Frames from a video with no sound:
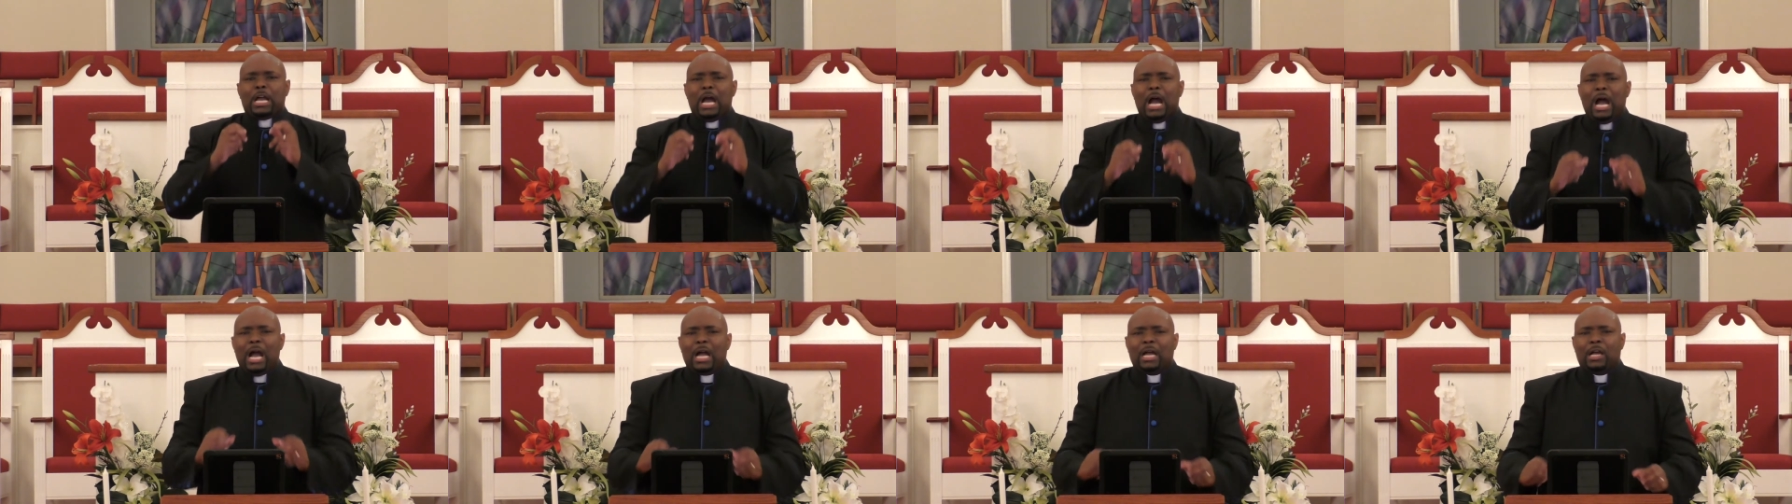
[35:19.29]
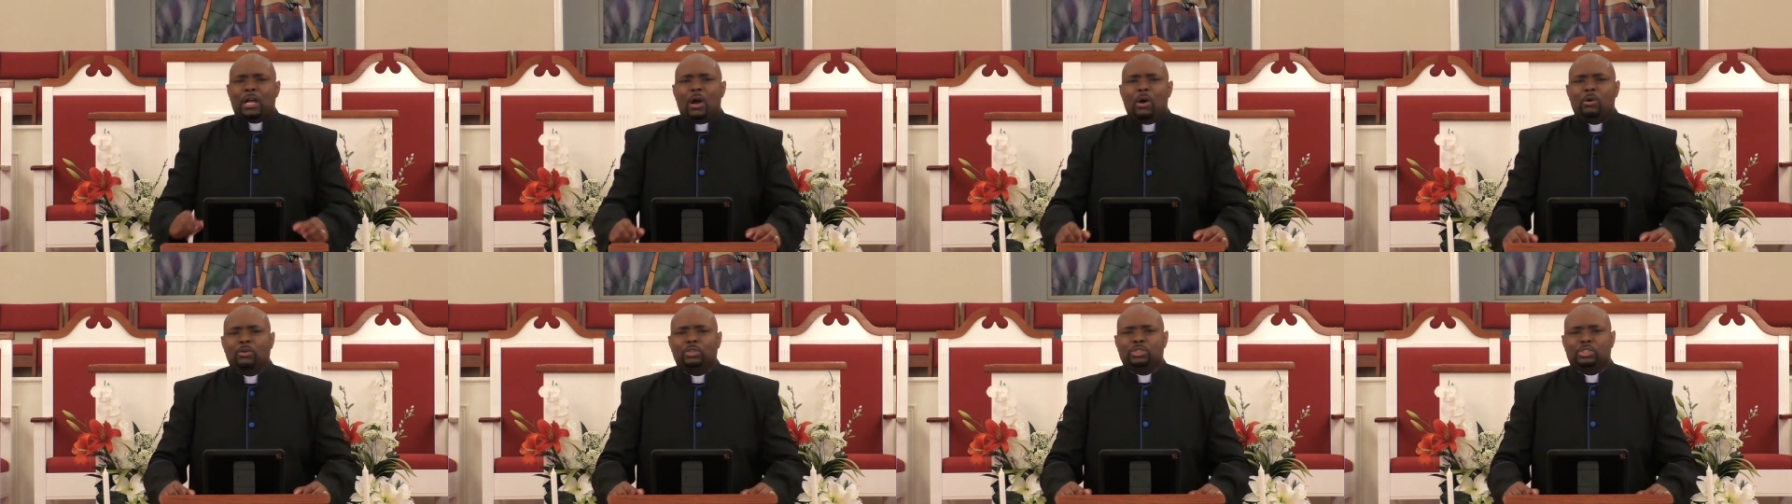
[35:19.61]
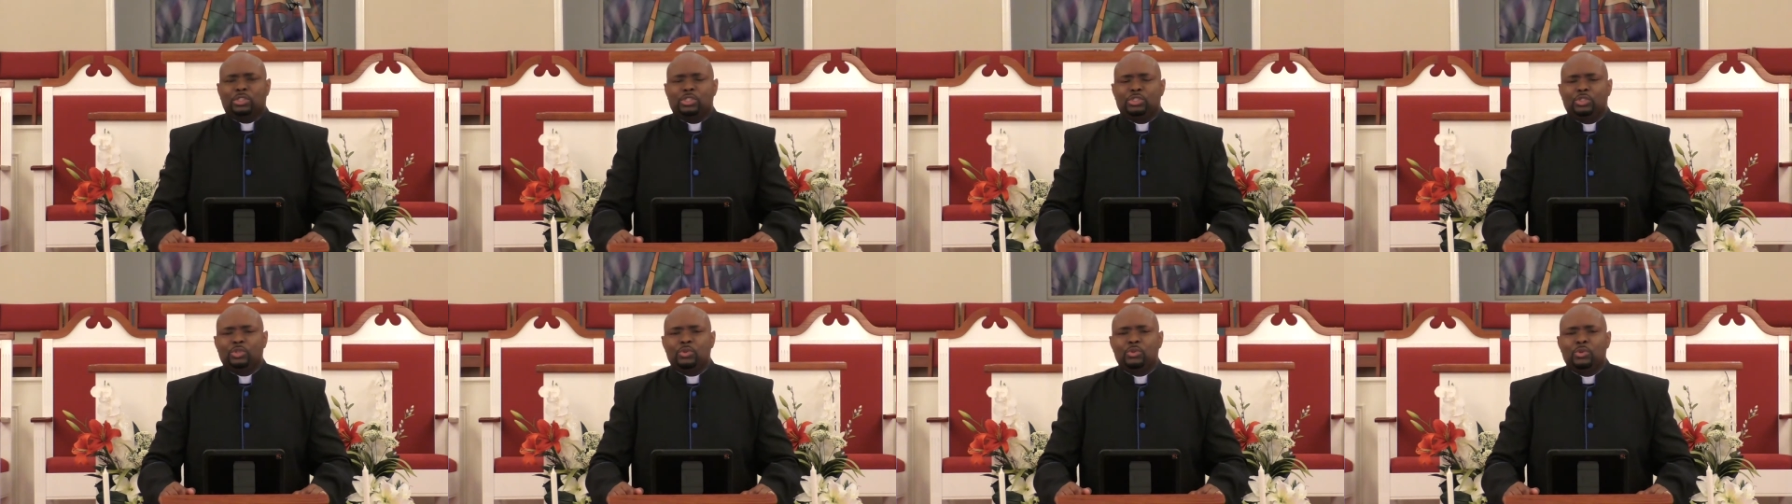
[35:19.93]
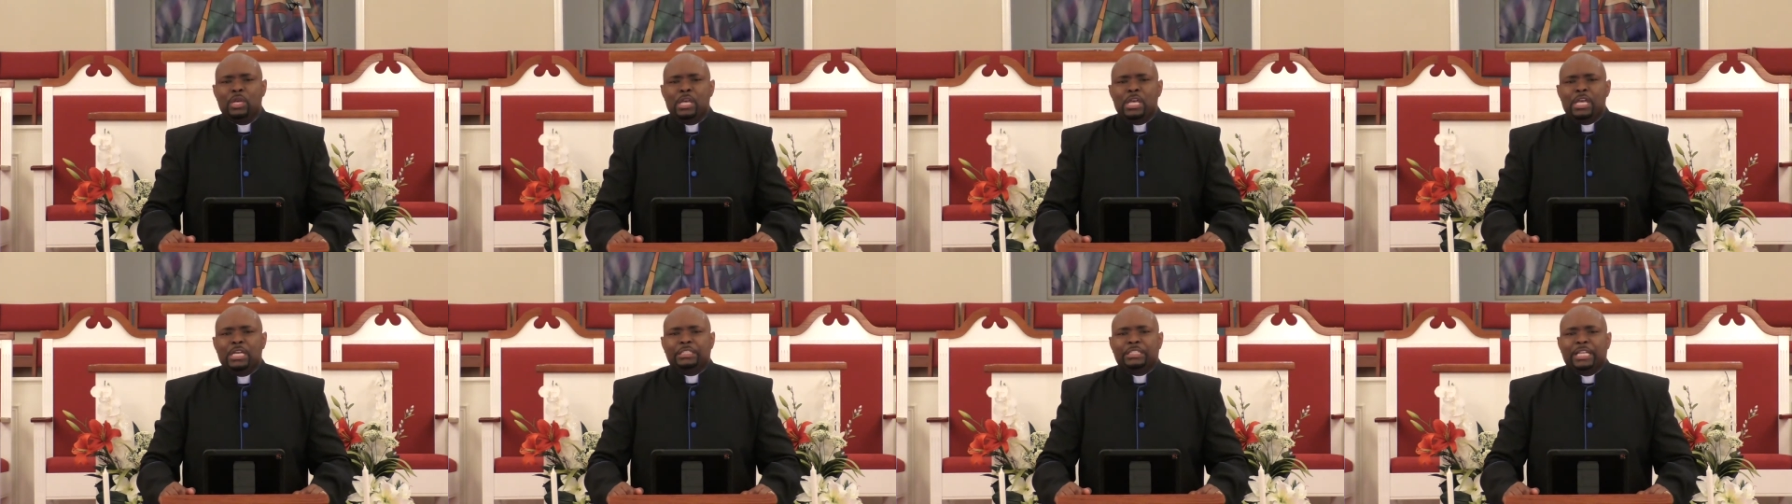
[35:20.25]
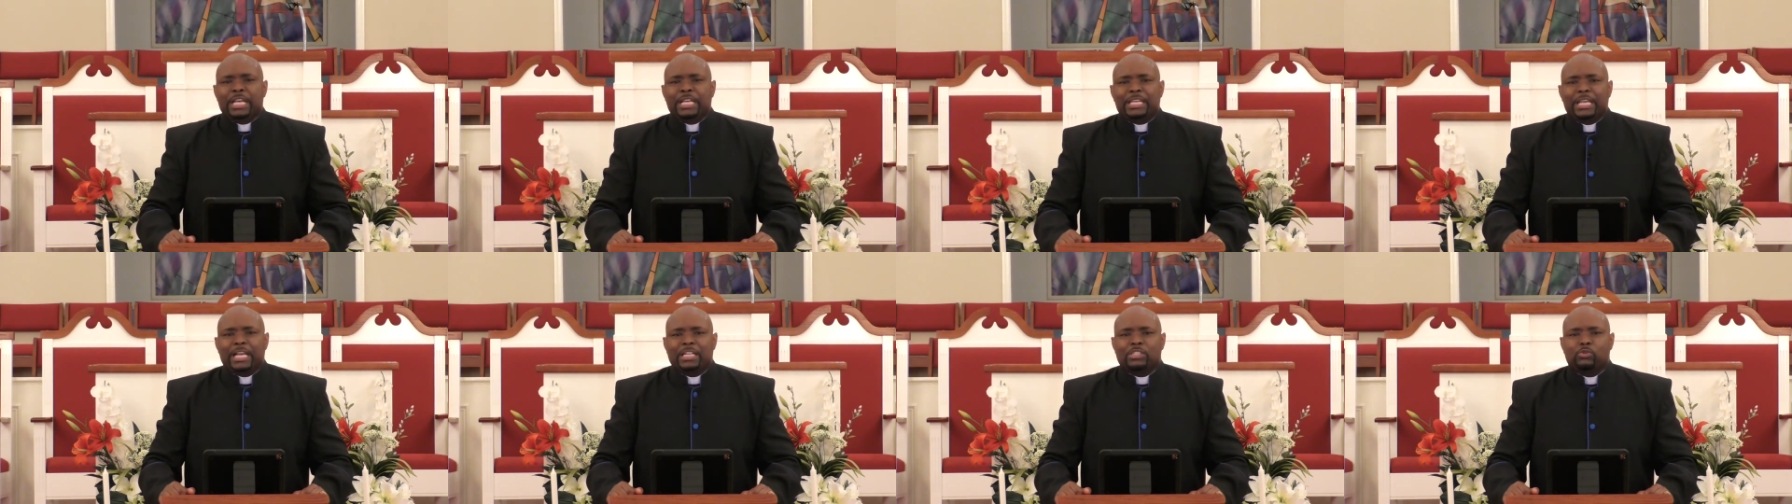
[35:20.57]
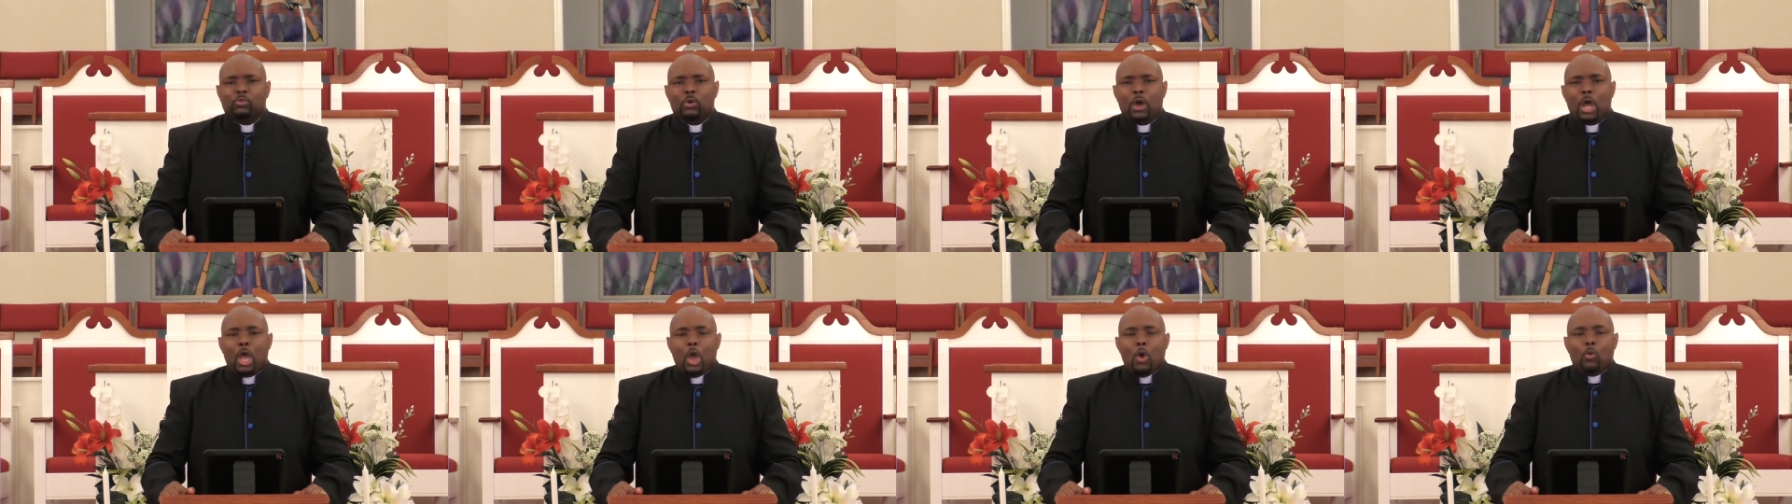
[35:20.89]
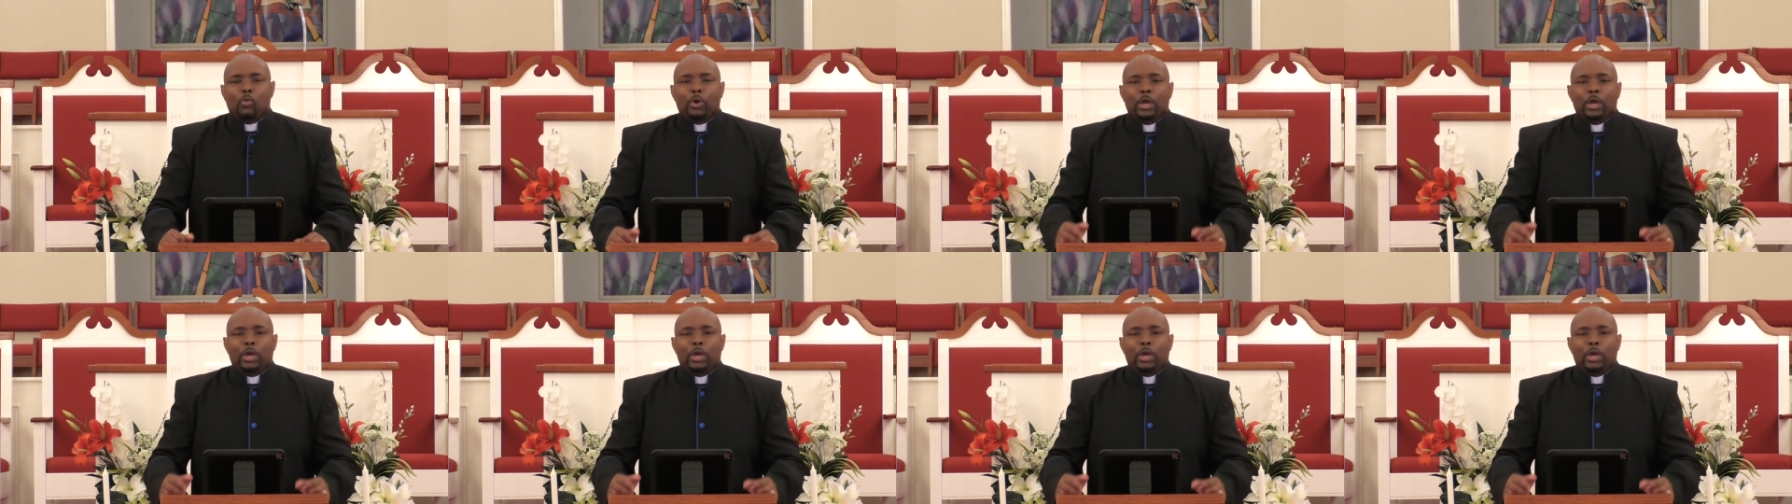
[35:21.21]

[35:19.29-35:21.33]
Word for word: God calls to do, then guess what?